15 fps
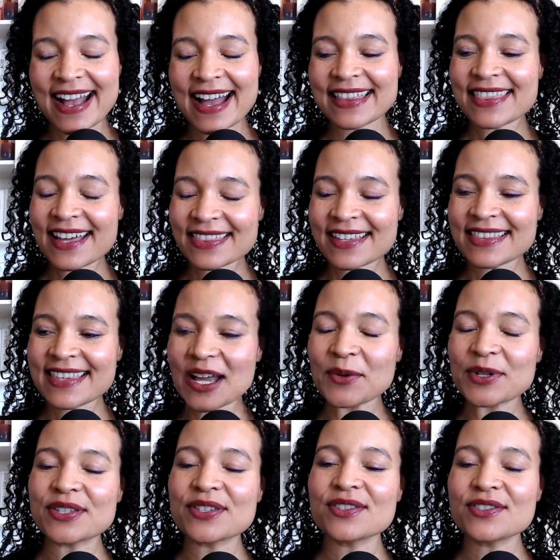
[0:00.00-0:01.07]
I thought that
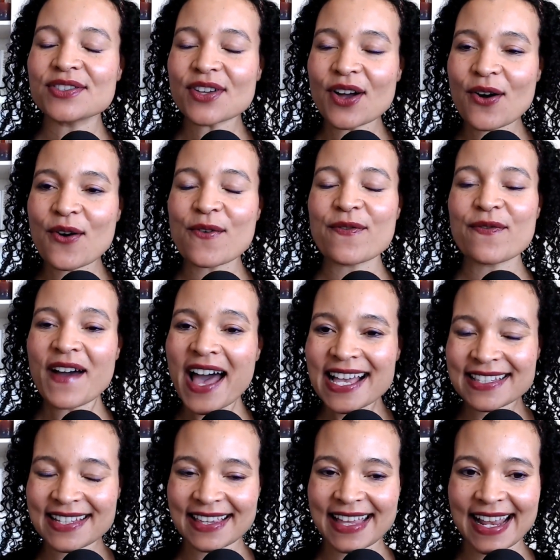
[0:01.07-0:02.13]
was so
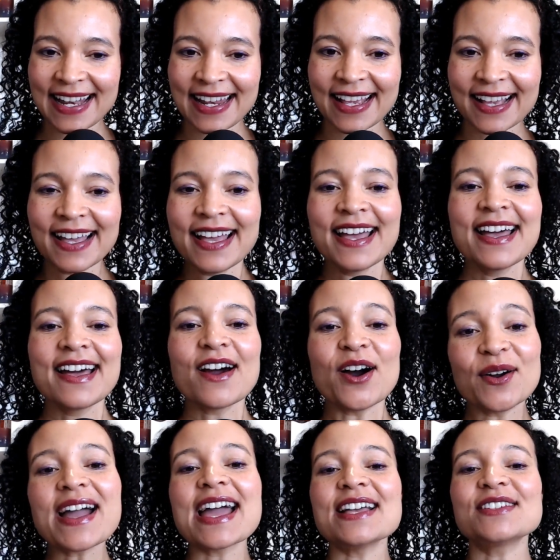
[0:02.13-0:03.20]
fascinating.
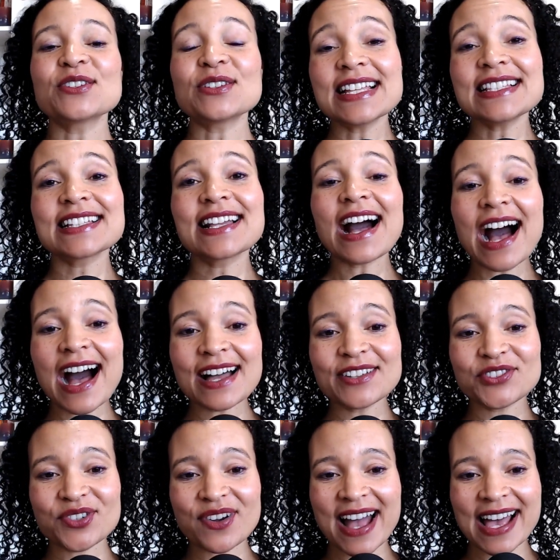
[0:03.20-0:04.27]
Okay, so let's
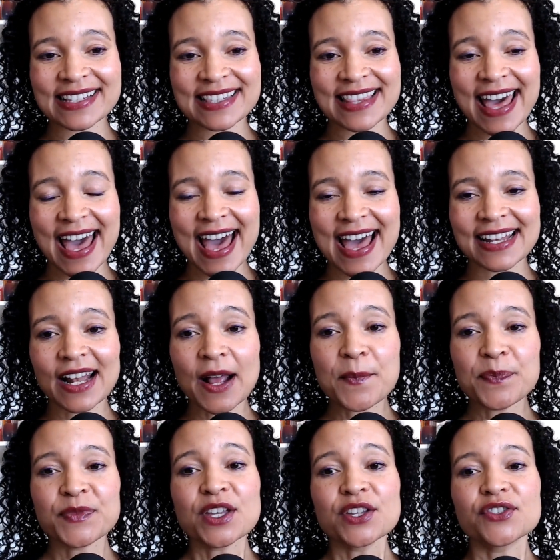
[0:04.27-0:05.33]
contrast that
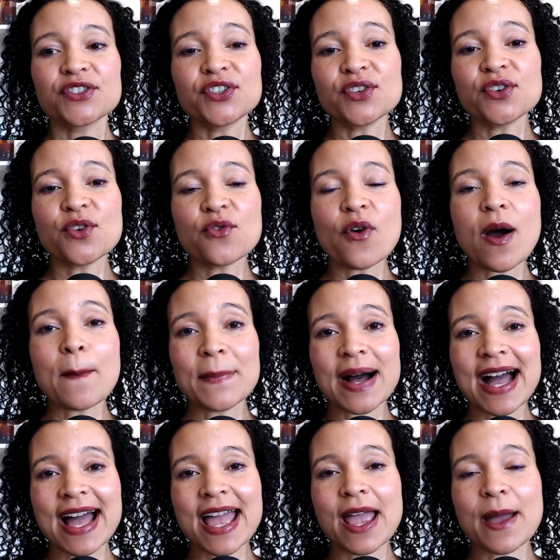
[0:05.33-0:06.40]
to
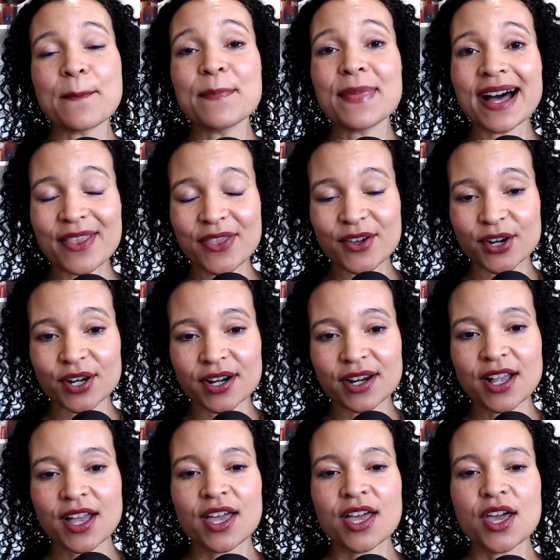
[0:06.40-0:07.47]
my mother,
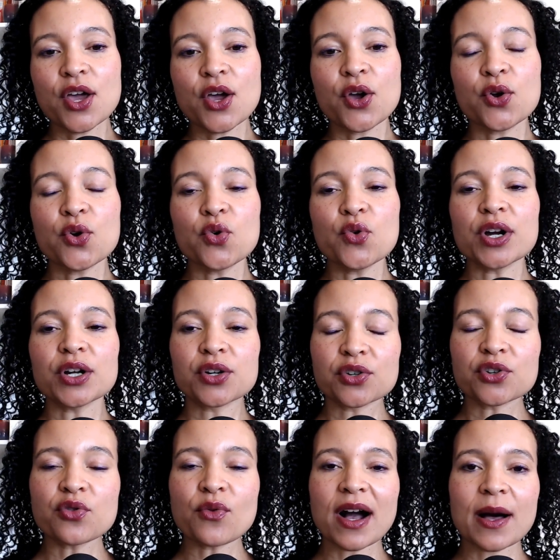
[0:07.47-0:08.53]
who
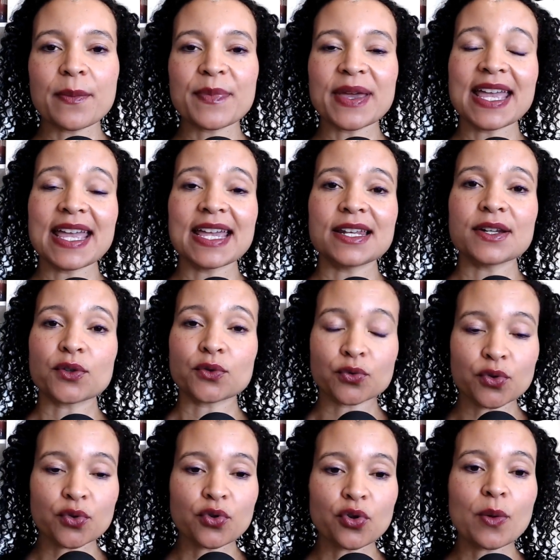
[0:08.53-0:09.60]
grew up in
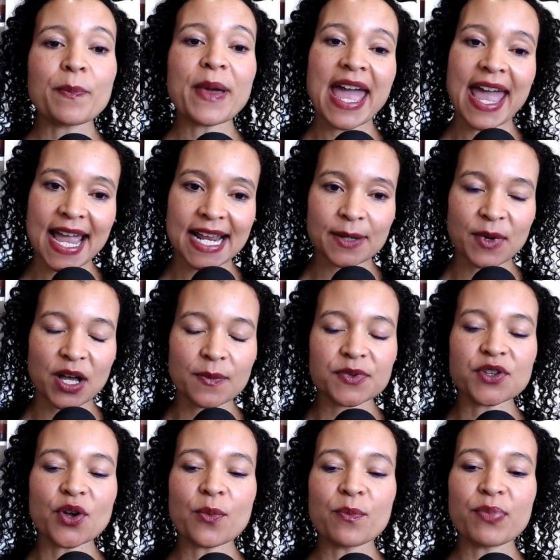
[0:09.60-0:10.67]
rural Panama.
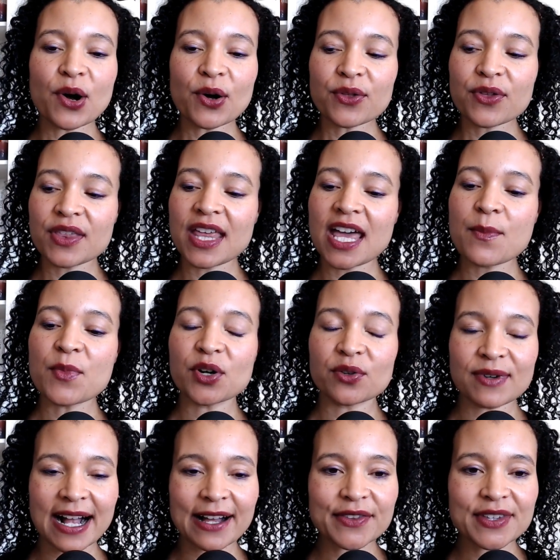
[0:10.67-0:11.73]
So both of them
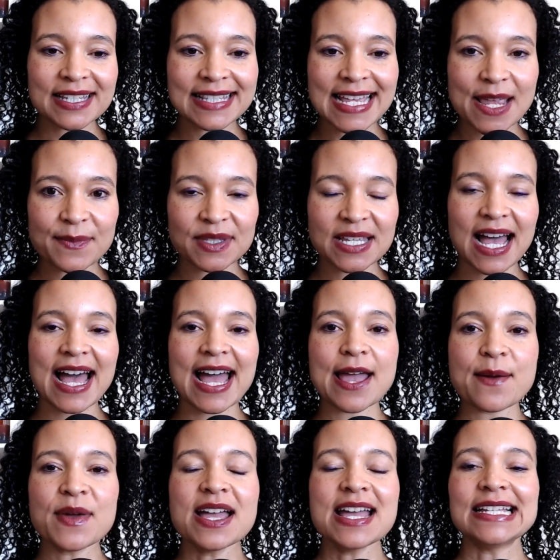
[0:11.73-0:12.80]
around the same time,
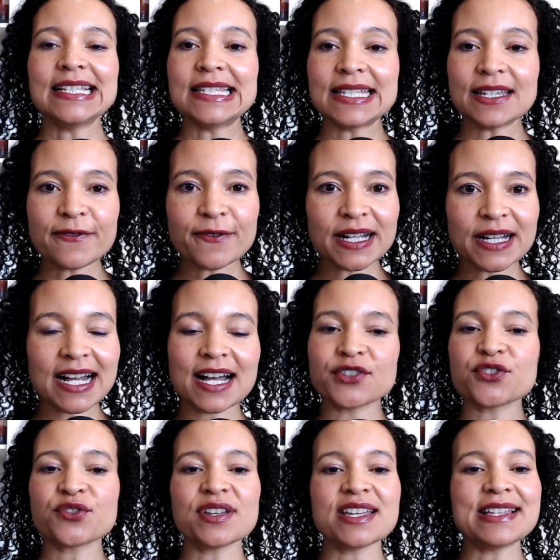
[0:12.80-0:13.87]
different
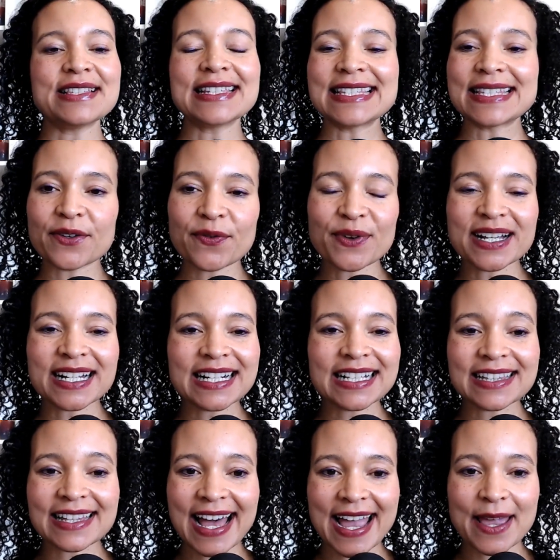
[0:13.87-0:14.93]
countries, different
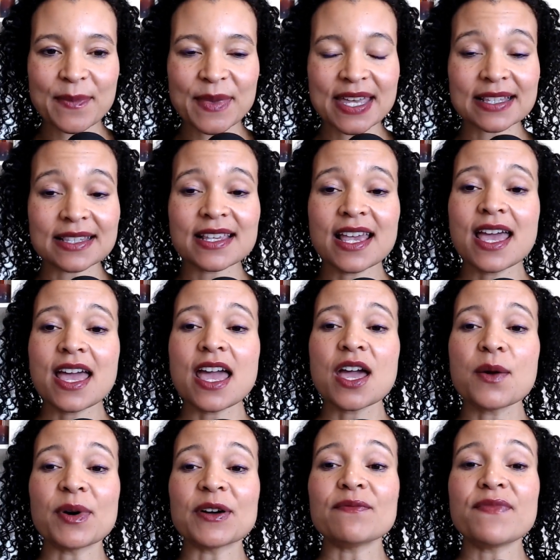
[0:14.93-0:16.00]
climates,
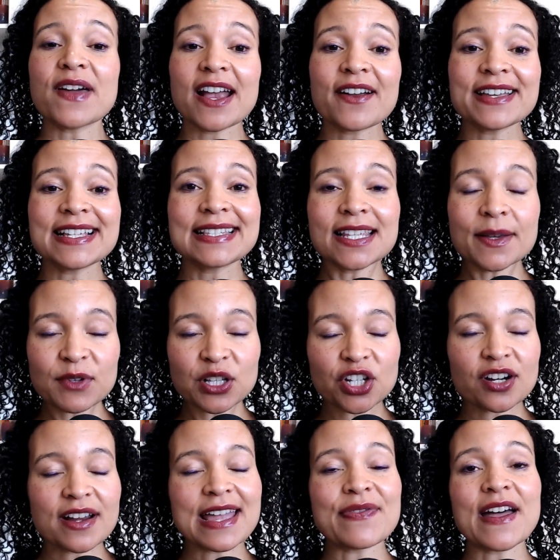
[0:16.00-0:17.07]
but very similar
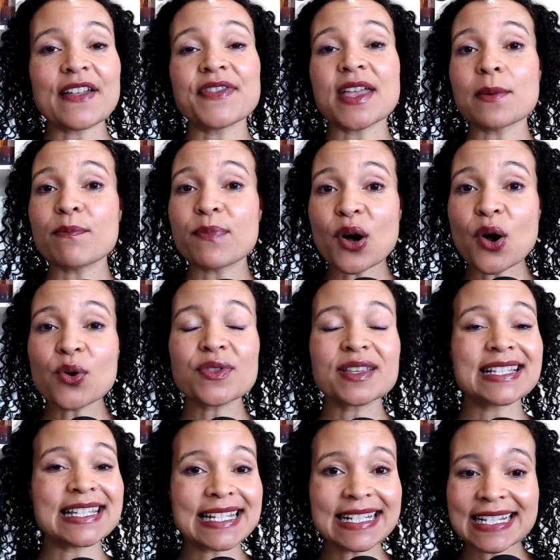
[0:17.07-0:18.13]
in that they both
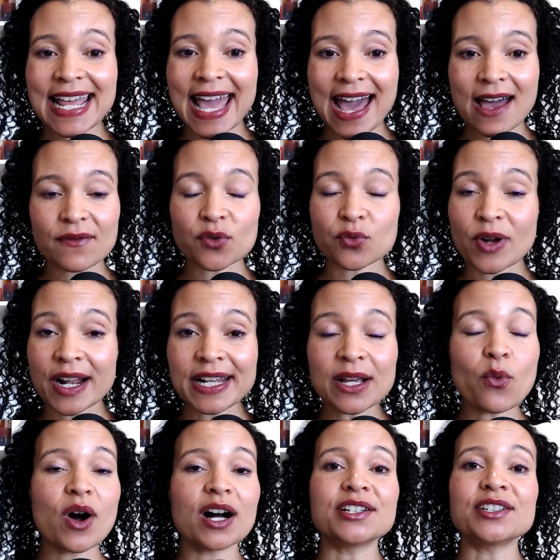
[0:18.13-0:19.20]
didn't have running
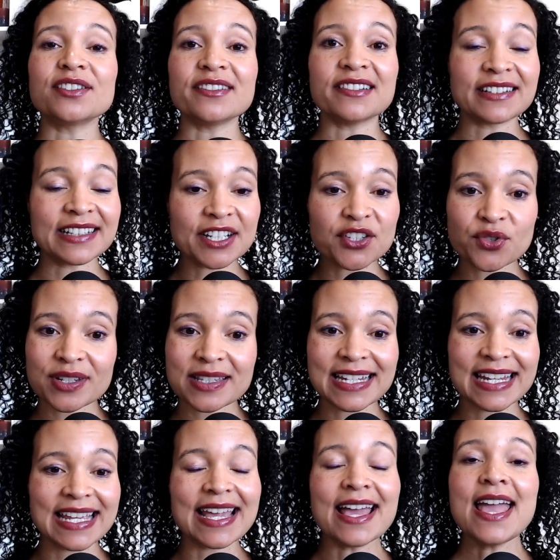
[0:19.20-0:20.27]
water or
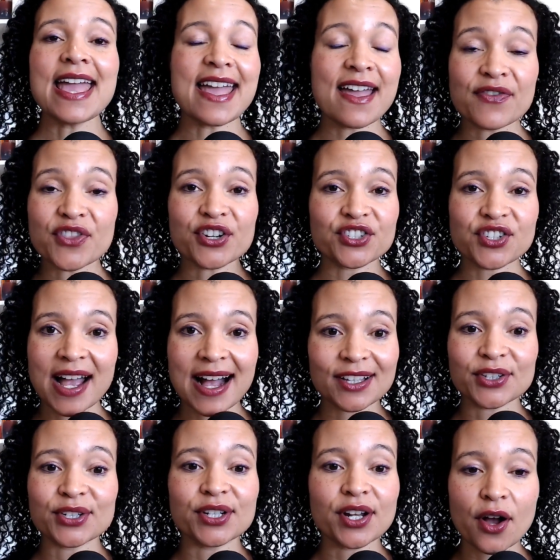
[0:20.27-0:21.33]
electricity in their
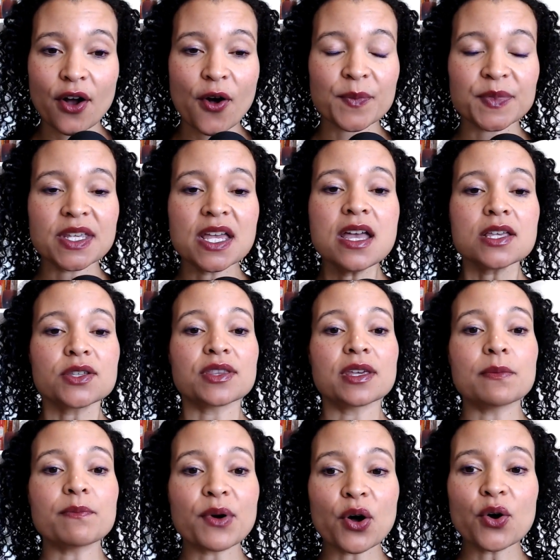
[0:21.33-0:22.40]
childhood homes. So they
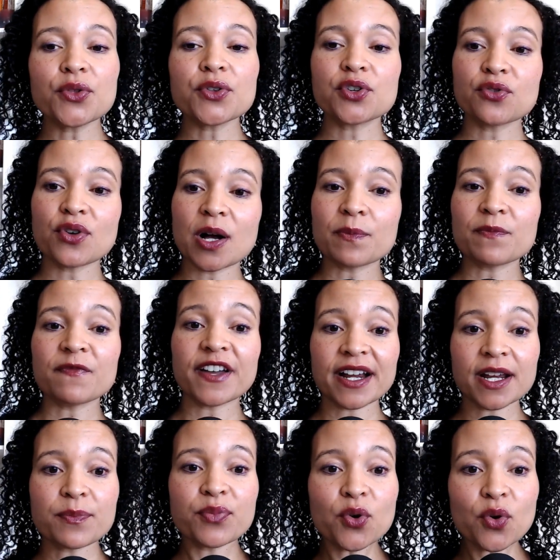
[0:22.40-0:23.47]
both grew up very
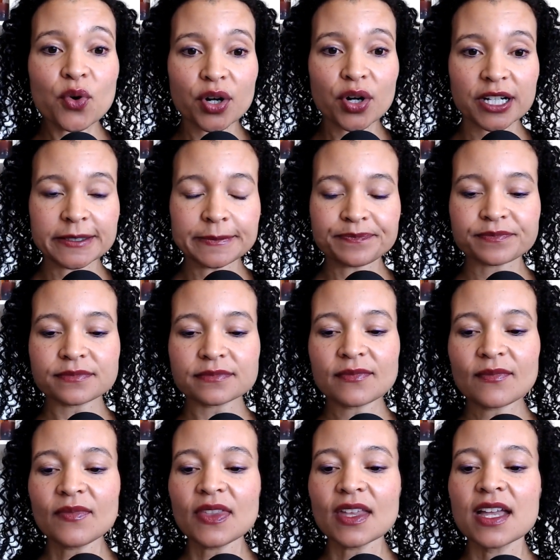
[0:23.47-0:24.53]
poor.
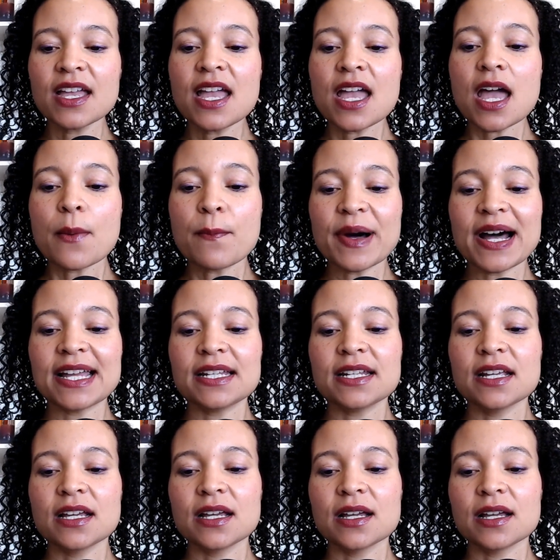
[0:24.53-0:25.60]
But
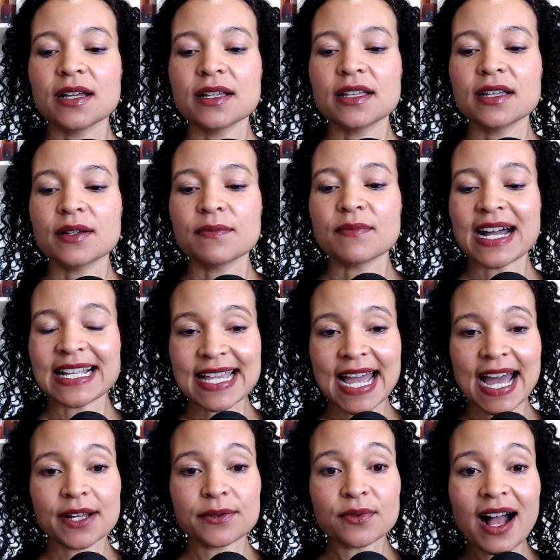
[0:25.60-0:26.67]
my
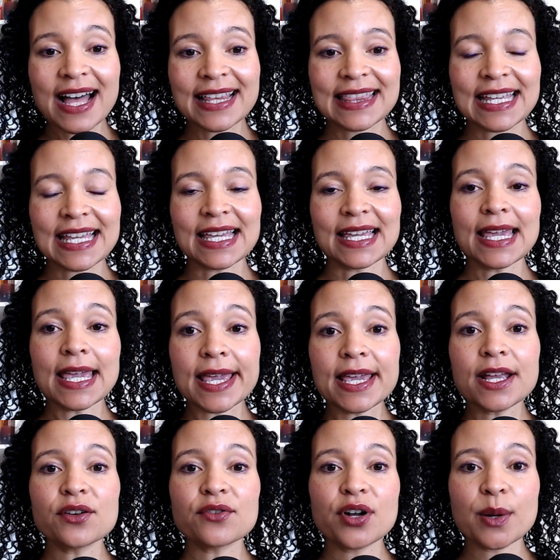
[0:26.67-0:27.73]
dad, Rodney, he
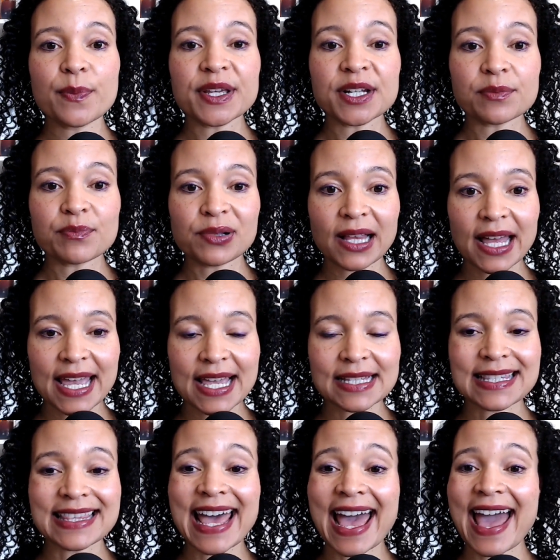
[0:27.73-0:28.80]
grew up in a place
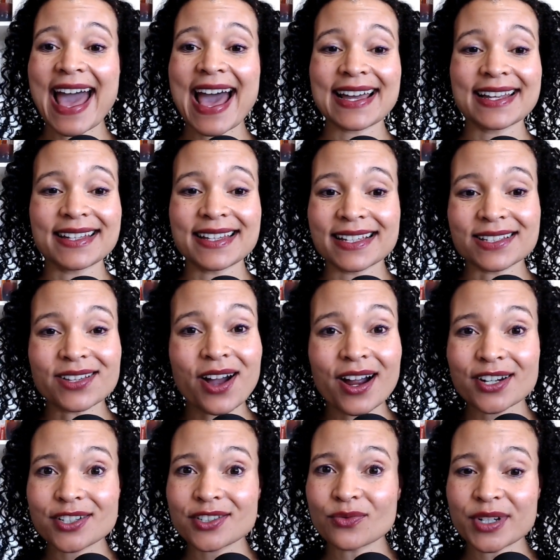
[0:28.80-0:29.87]
that had these
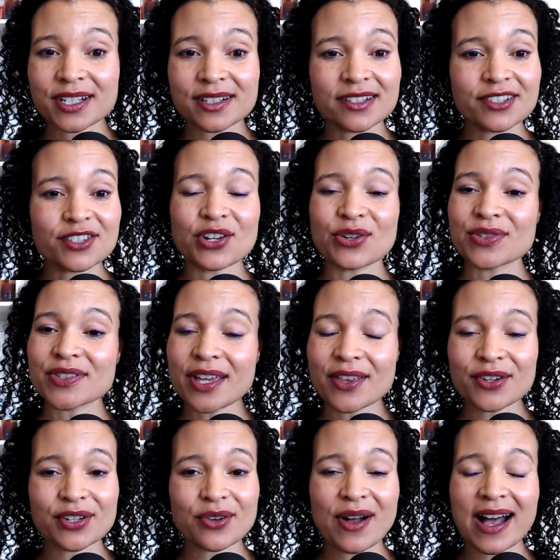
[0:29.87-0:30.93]
harsh winters.
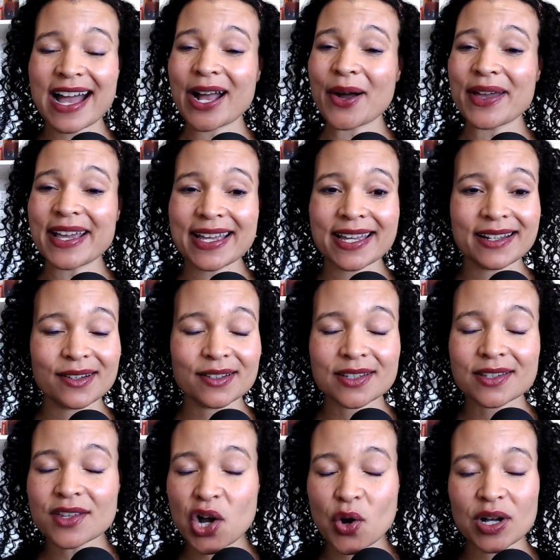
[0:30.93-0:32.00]
Southern Ohio, it can
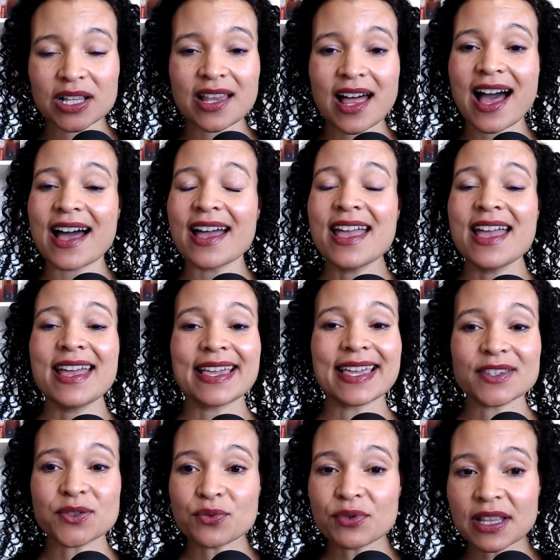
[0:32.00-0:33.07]
snow a lot, gets
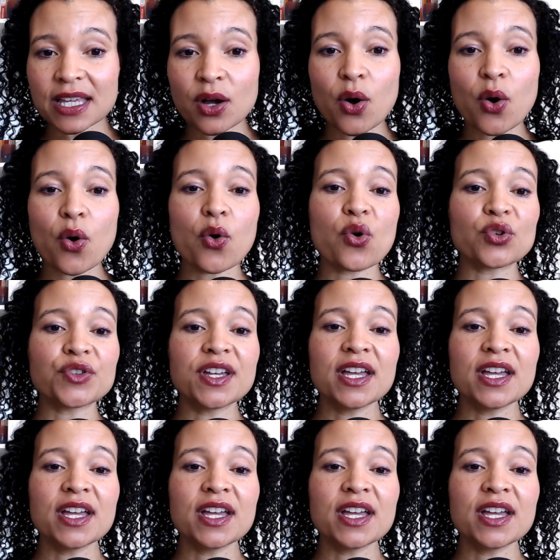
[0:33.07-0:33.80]
really cold.